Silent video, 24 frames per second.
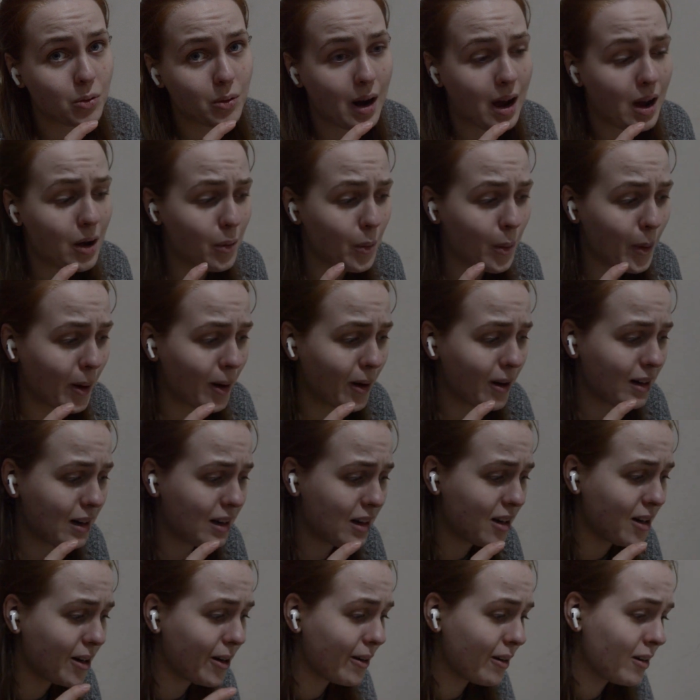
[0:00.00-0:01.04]
right word
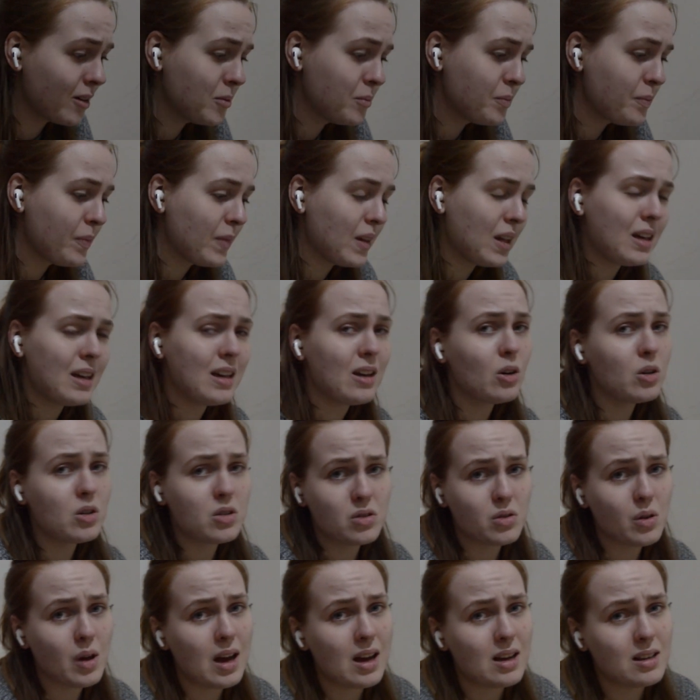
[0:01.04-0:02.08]
here. He
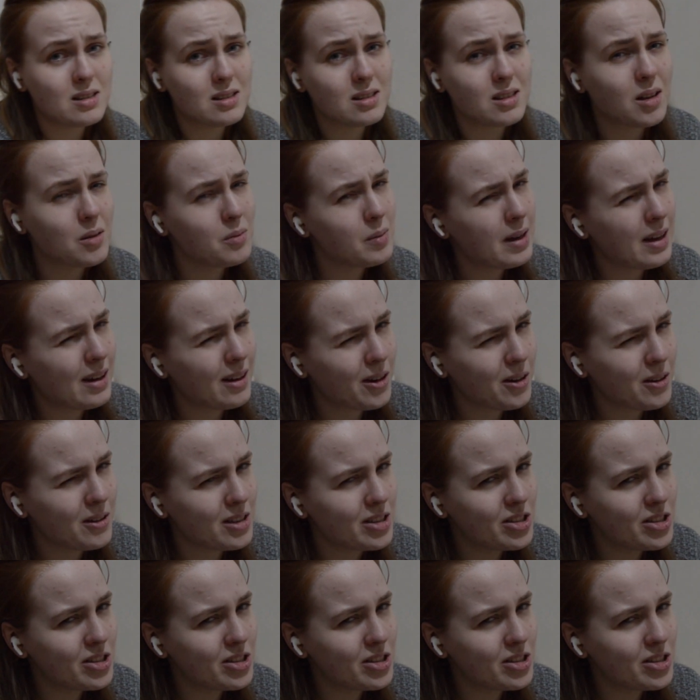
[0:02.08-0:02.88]
also has some anger